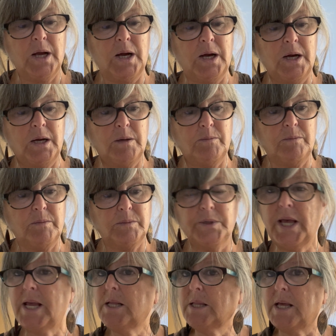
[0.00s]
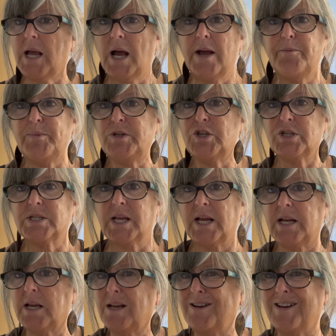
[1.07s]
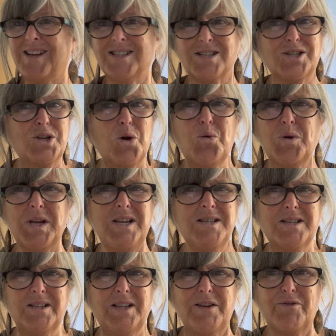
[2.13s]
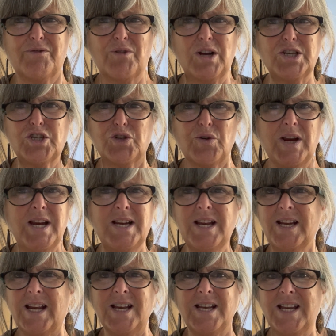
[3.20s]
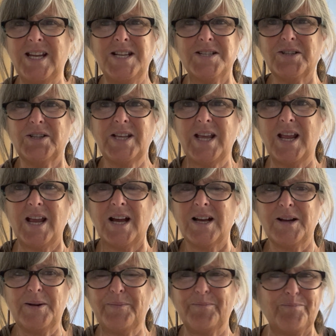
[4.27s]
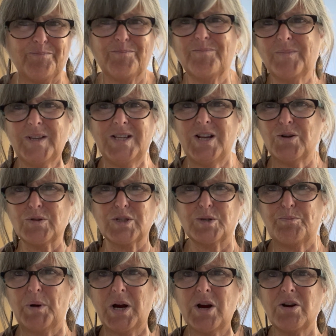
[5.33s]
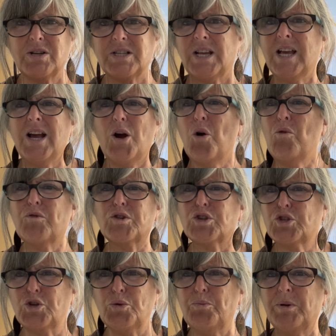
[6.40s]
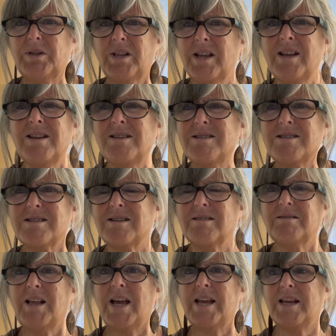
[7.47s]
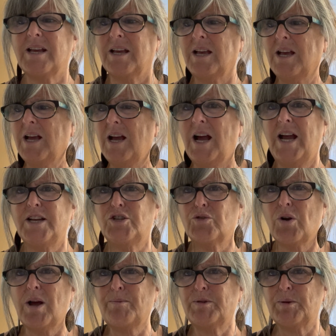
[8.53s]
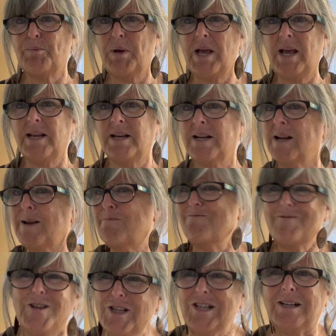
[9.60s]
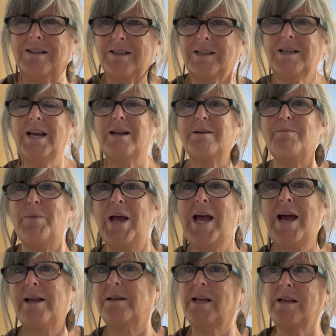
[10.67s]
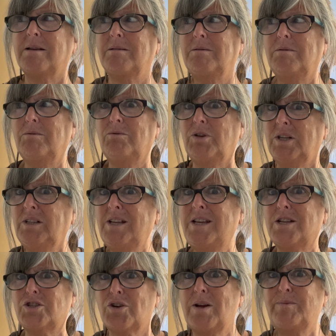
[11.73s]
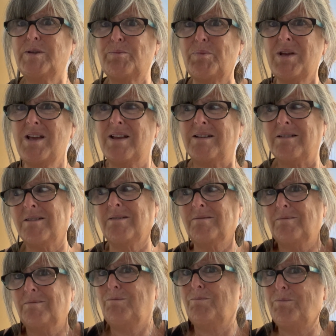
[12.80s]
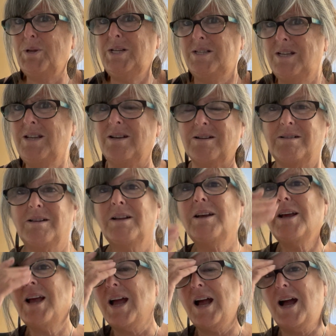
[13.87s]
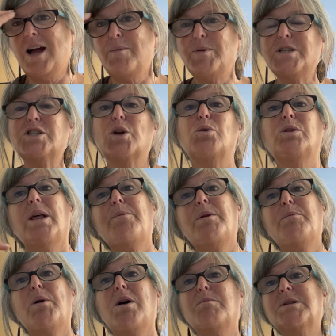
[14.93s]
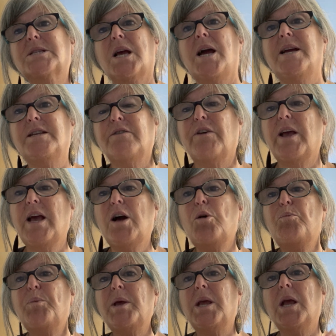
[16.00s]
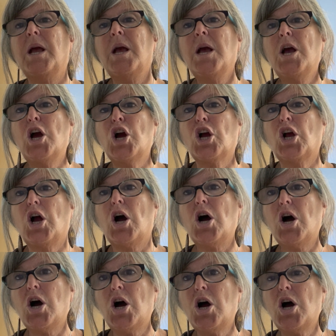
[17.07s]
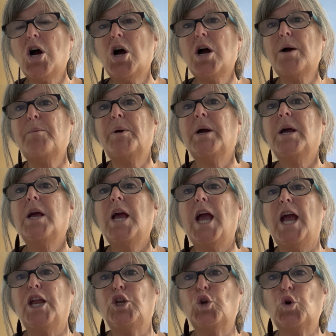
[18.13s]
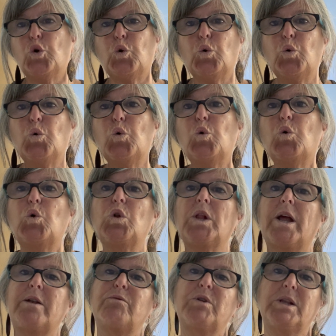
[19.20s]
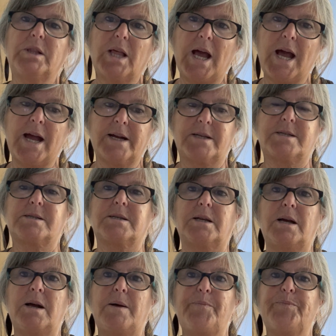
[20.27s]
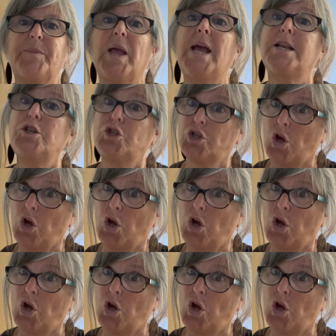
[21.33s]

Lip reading: lately I've been just getting so easily frustrated and easily sparked over stupid things. Like I dropped a pen and I get mad. Like, really? You dropped a pen? Big deal. And so lemon balm is kind of helping calm and cool and relax and